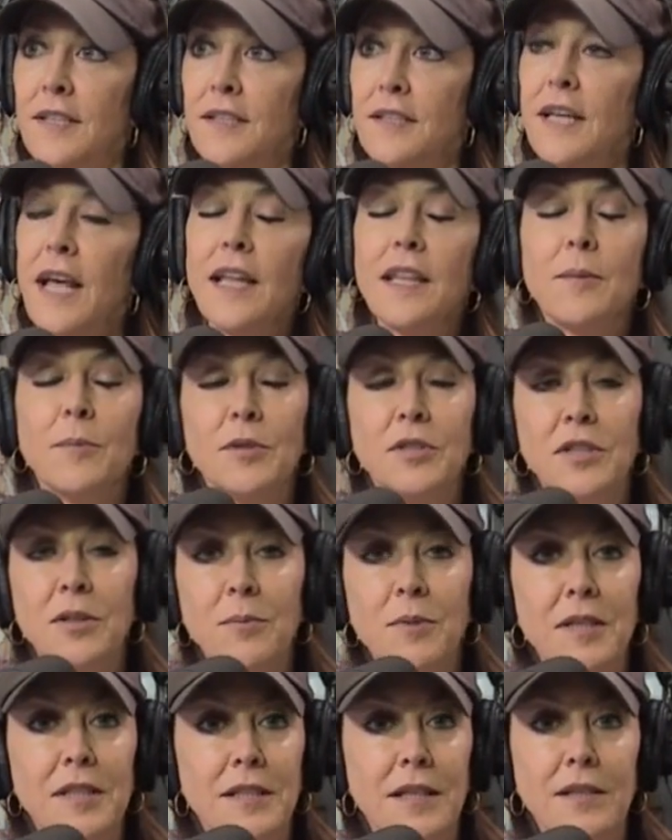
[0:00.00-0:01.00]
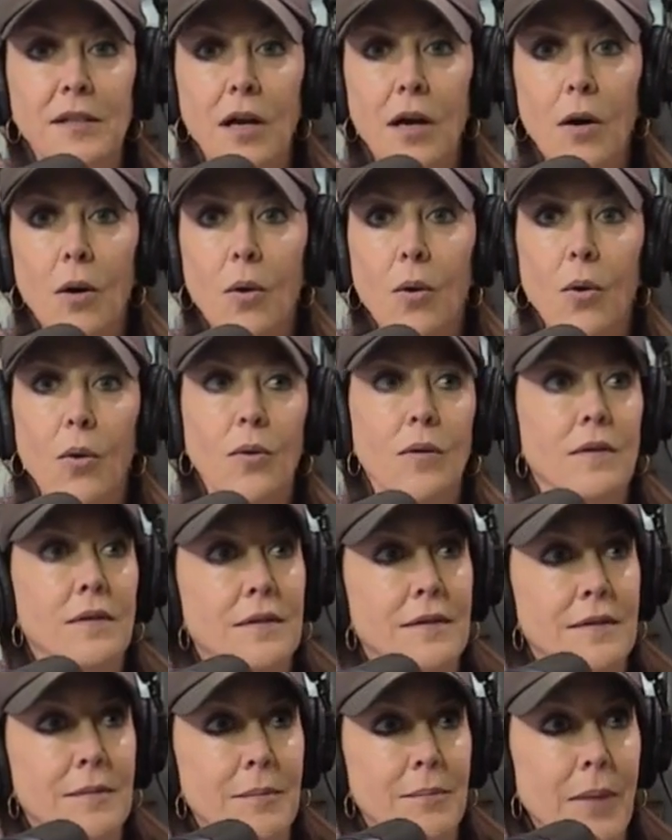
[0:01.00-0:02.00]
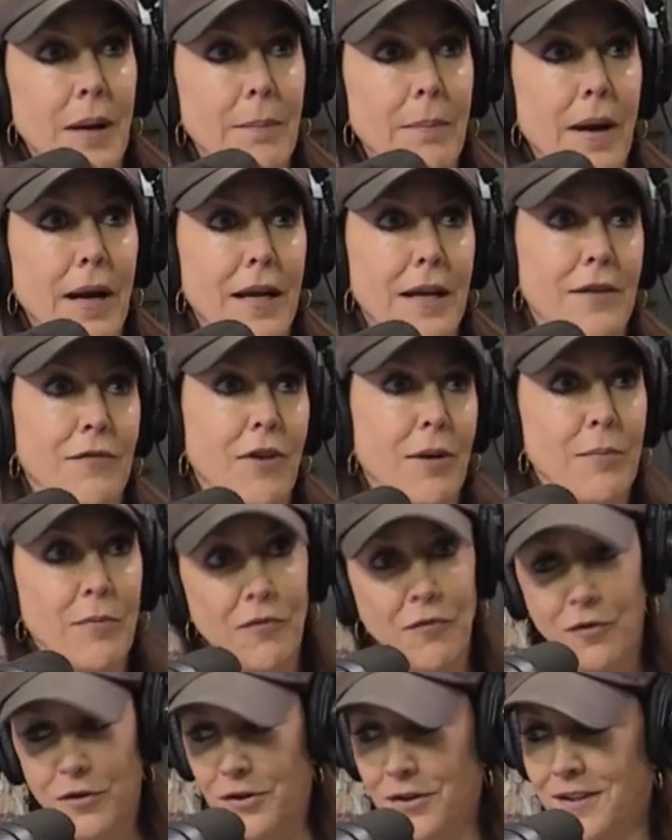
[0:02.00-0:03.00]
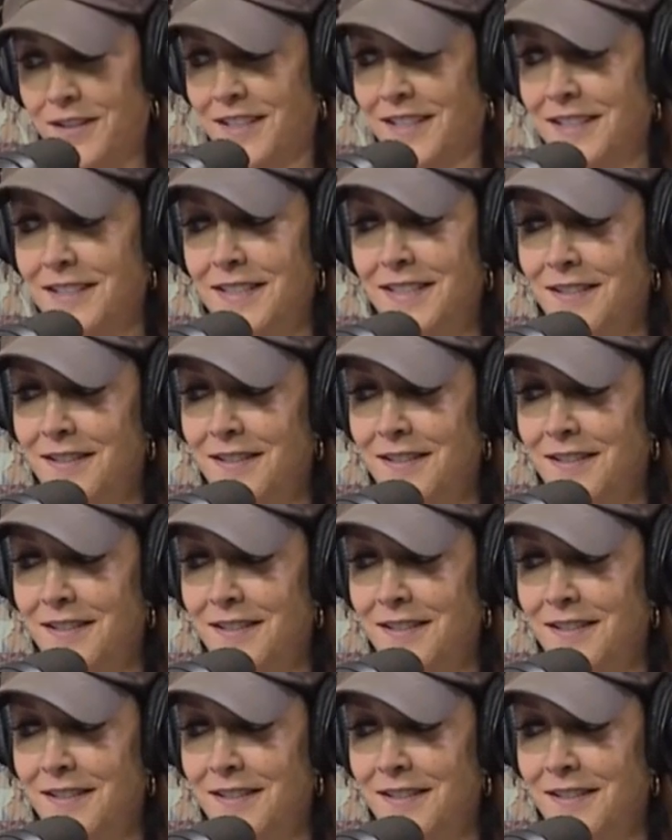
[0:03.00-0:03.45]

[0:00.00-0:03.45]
Kathy and Jimmy says, "Uh oh, -oh. bye bye," right before she gets